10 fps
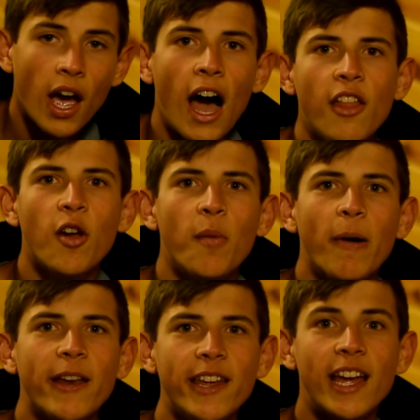Hi there
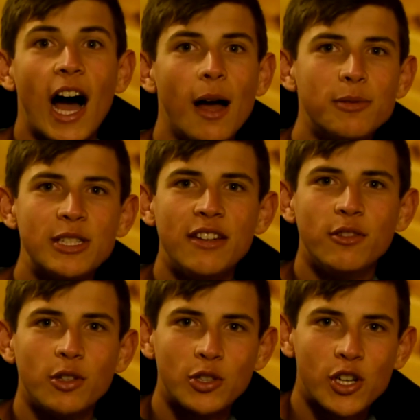everybody, I'm
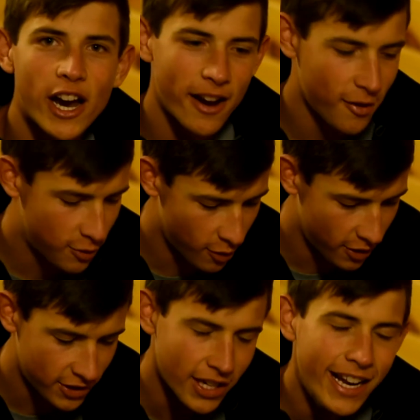Steven with Try It
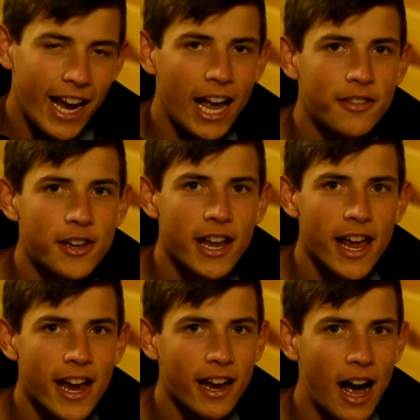Outdoors, and
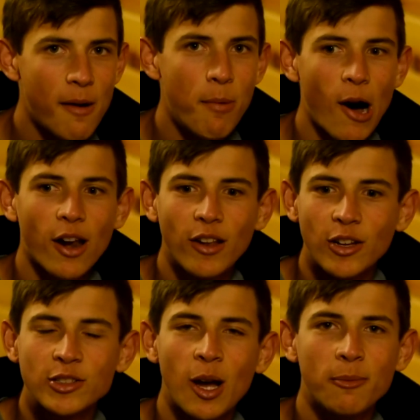today I bought a
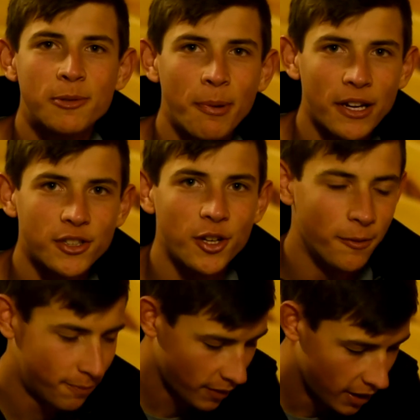little something special.
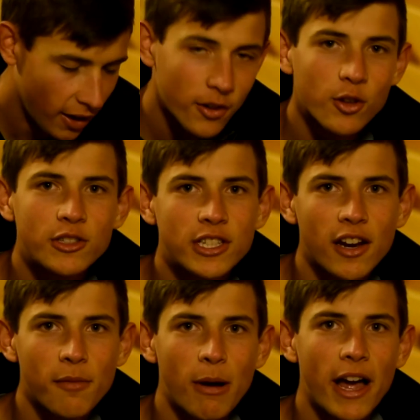So instead
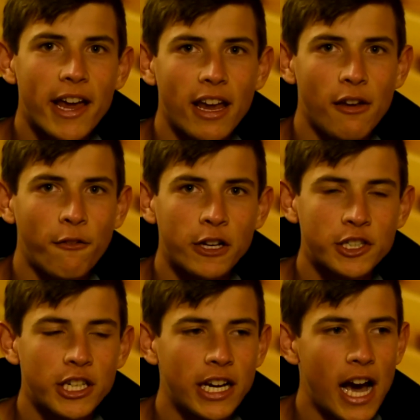of buying a
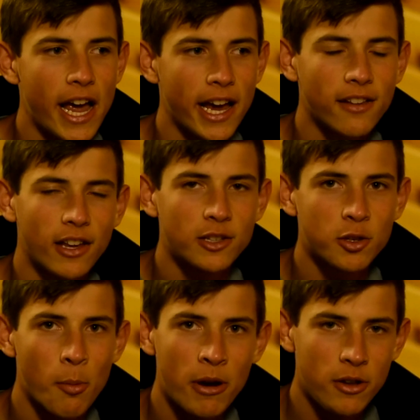fishing kayak like
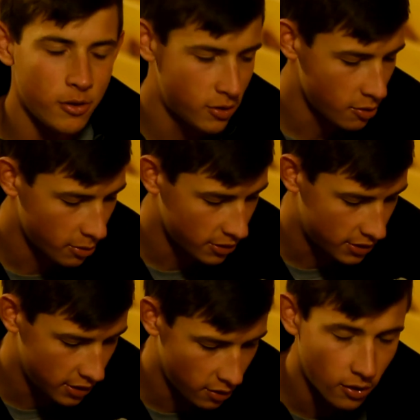so many YouTubers
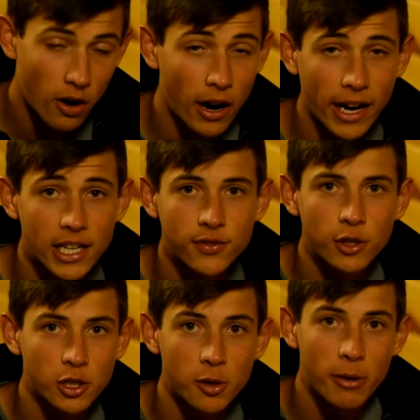do, or I guess
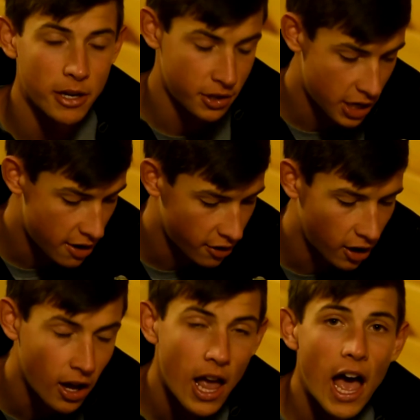fishermen in
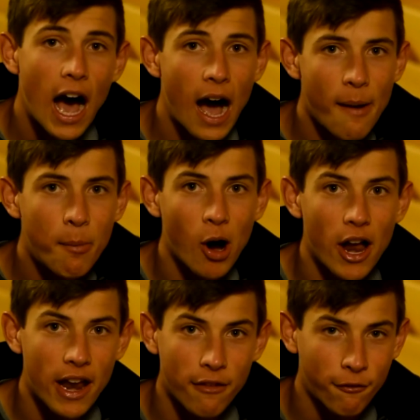general, I
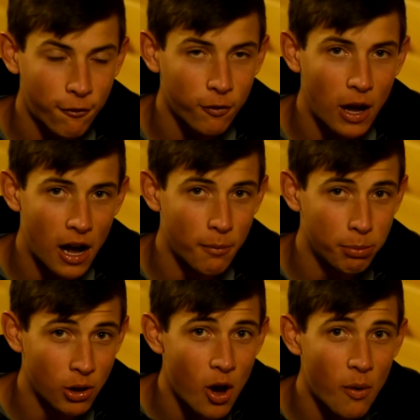bought a, a uh,
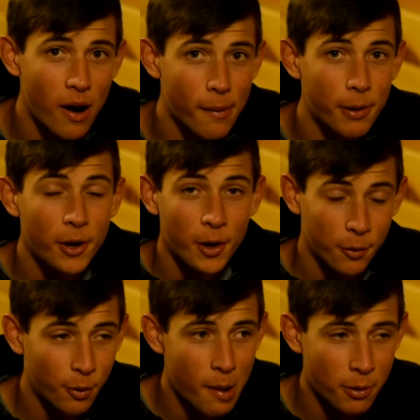blow-up
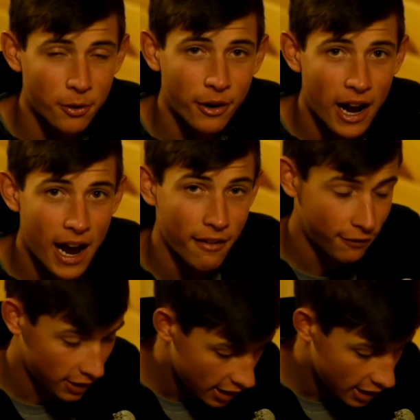rubber raft.